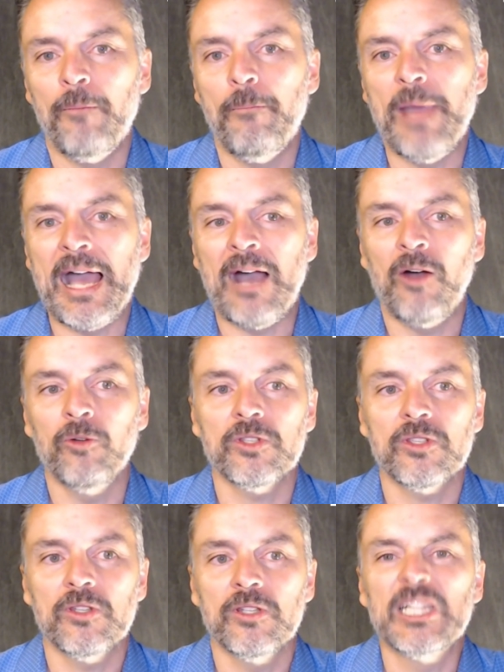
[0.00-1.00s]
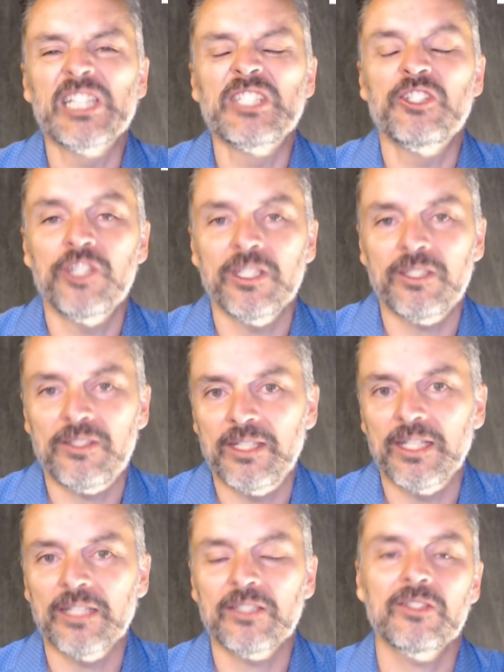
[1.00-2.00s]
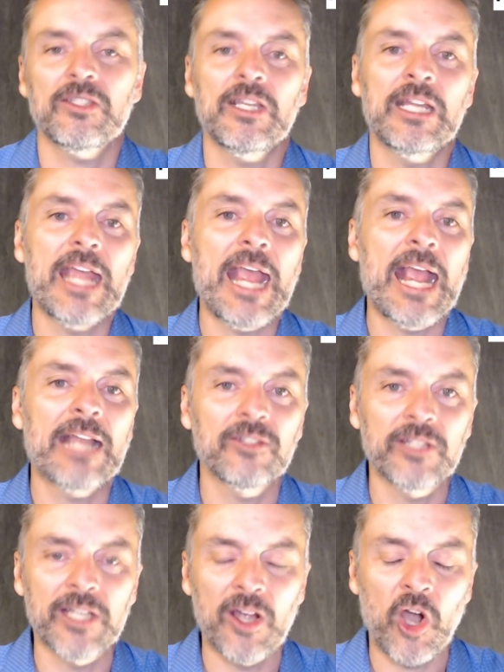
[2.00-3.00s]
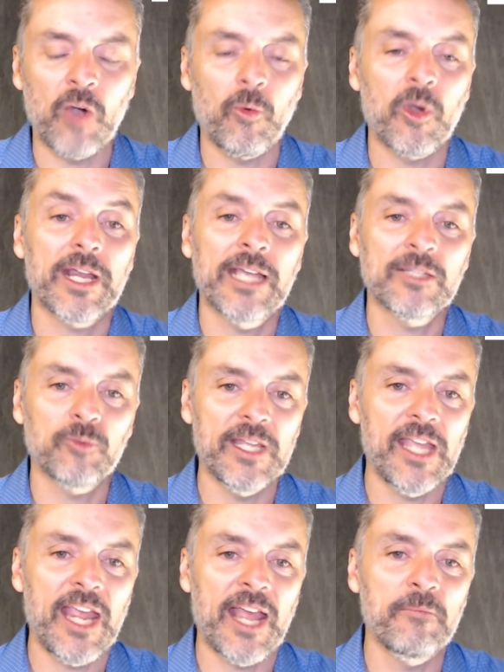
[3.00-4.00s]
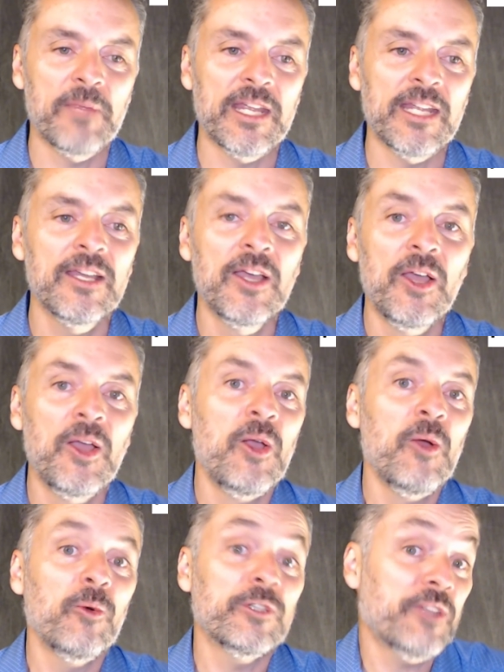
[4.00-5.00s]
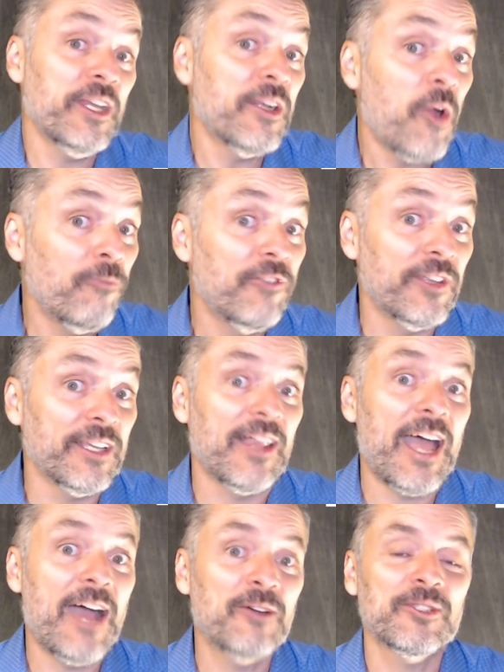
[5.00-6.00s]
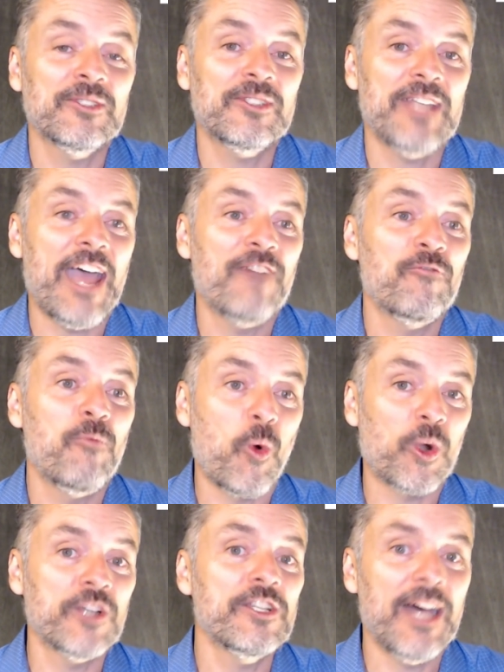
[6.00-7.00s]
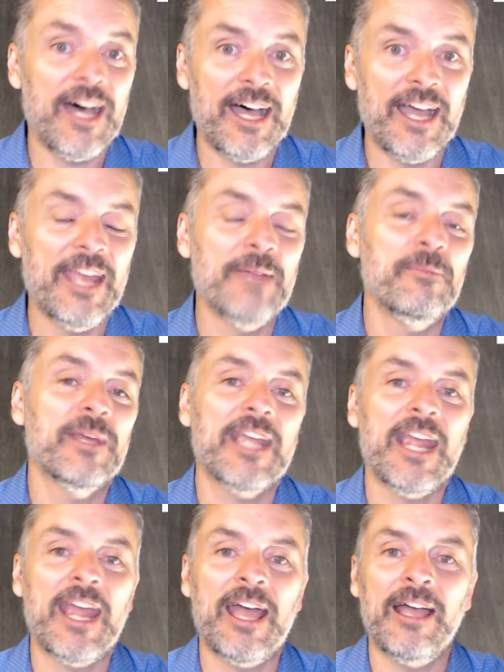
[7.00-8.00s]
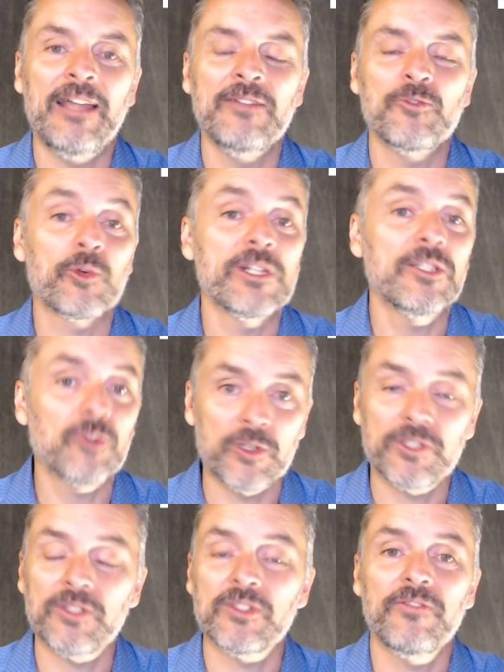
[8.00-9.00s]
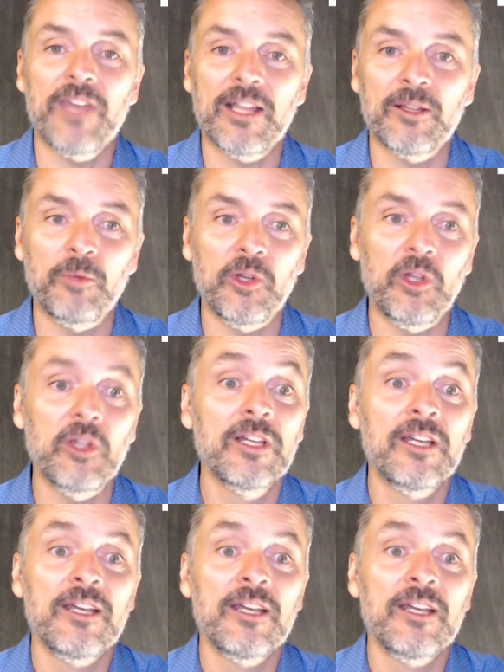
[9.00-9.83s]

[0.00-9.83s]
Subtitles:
about logistics in handling artwork as we can be, which then hopefully allows us to have more time and resources available